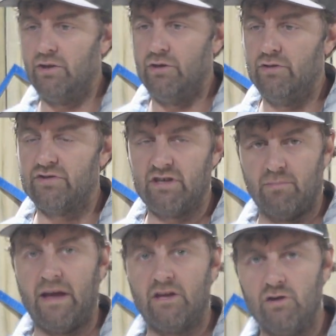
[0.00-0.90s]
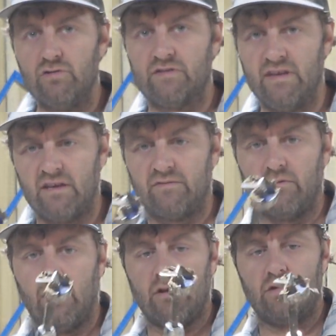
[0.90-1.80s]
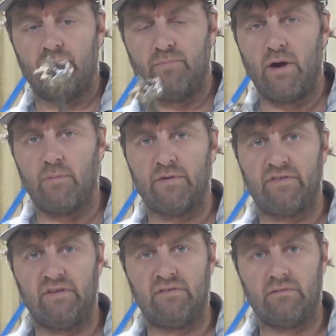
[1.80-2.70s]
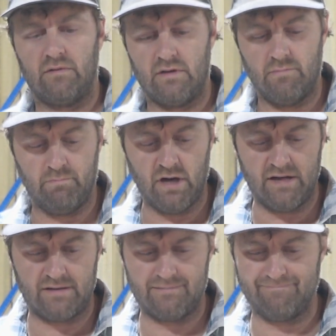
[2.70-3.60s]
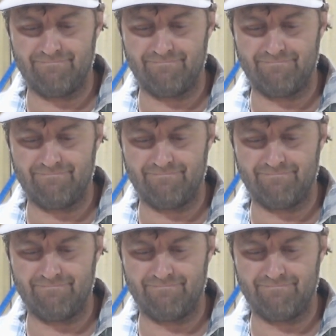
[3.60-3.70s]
you still may use this for other purposes, but